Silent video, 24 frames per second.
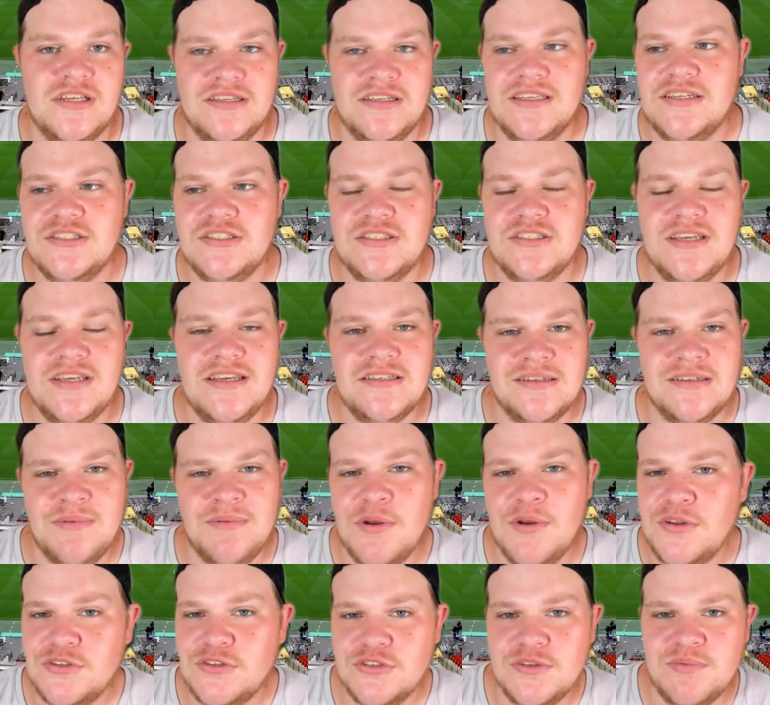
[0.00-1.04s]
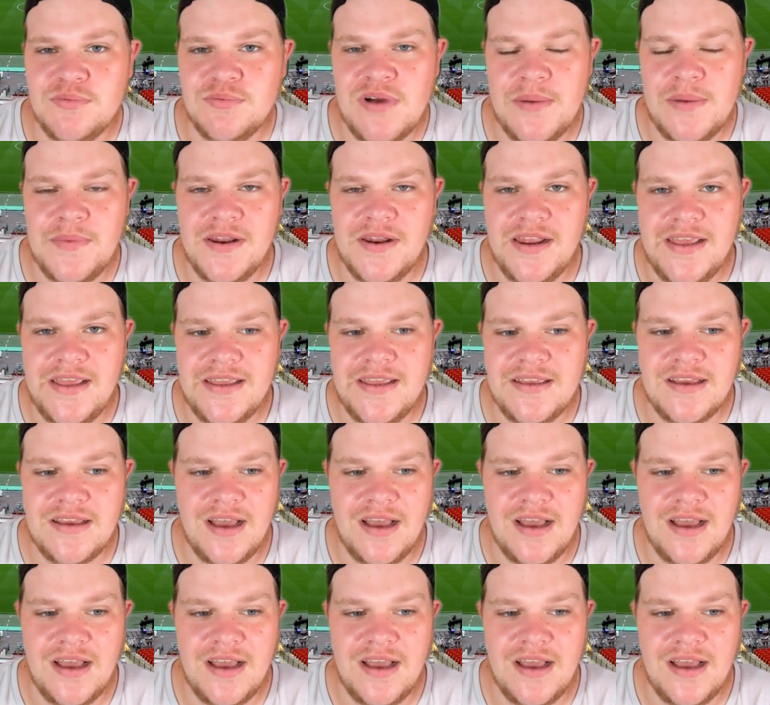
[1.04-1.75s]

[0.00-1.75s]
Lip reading: This season I'm only doing the Premier League.